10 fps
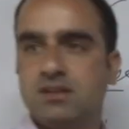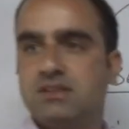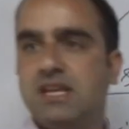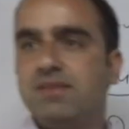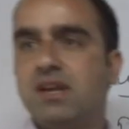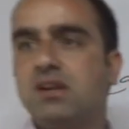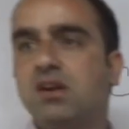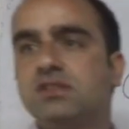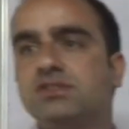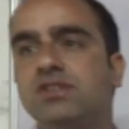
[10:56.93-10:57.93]
They were
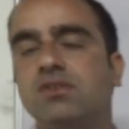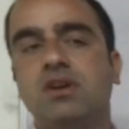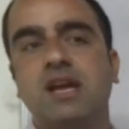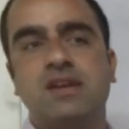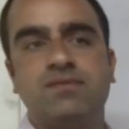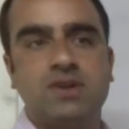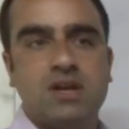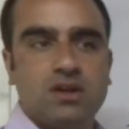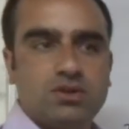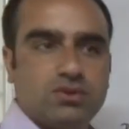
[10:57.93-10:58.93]
not strong enough
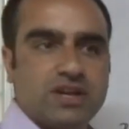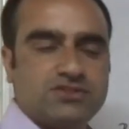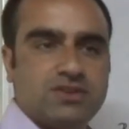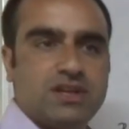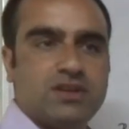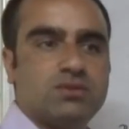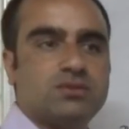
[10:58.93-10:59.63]
to actually